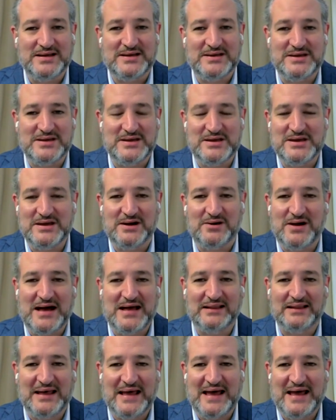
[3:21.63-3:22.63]
You, you know,
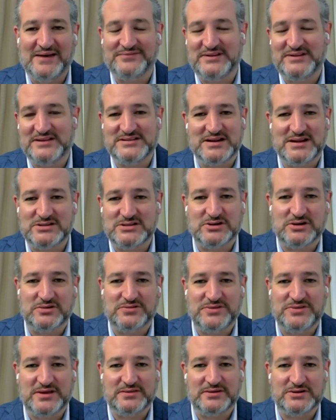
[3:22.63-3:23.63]
I laughed. I said, it's a
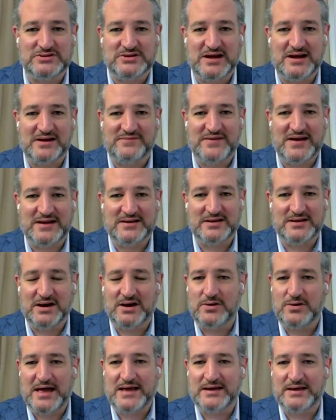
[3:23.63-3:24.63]
good thing there's not a Van
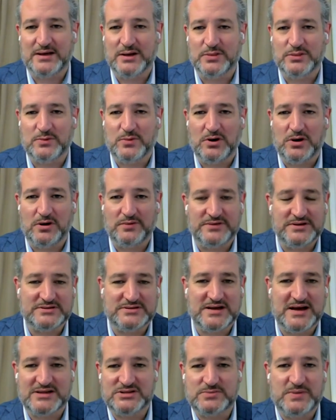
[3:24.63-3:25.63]
Gogh hanging on the wall. These
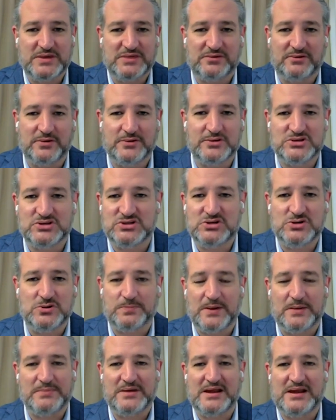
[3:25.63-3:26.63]
guys would be throwing
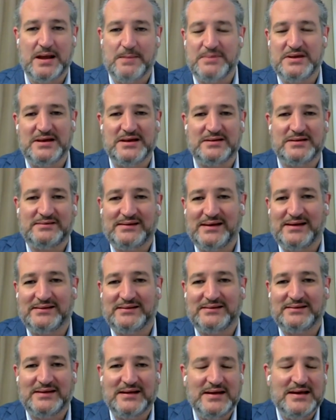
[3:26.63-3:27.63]
soup. I mean, I mean, it,
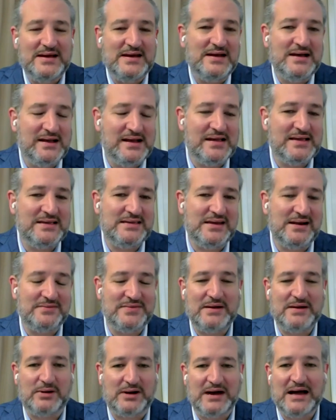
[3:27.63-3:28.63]
it, you know,
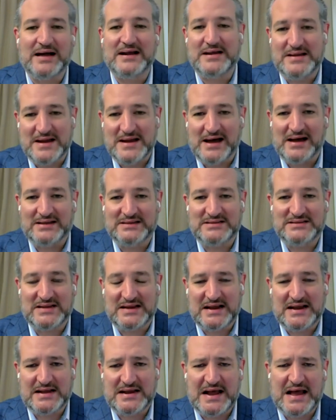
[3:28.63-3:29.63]
they were kind of nuts,
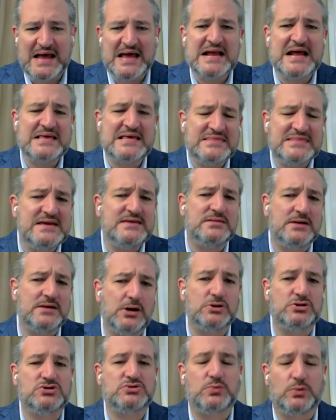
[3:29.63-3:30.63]
and, and, I, and I think the
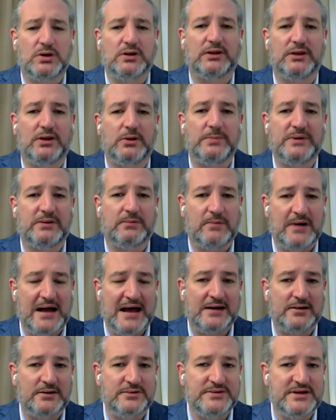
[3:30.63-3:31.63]
hosts were a little bit
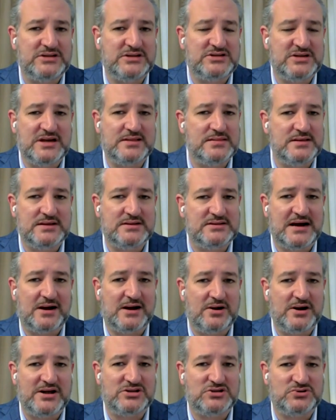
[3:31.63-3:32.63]
rattled. They said in the
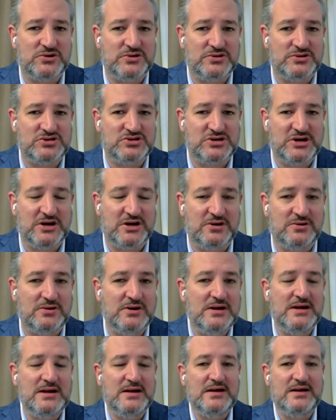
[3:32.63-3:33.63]
entire history of the show
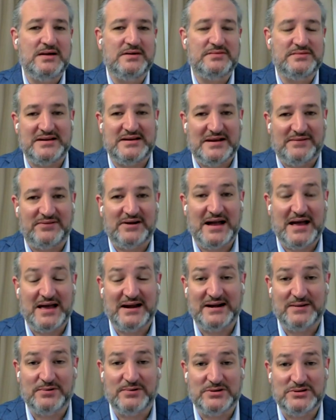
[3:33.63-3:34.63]
they'd never had
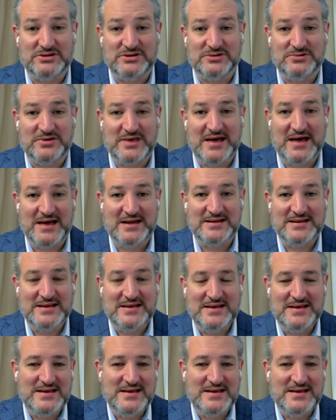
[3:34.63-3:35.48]
anyone do that.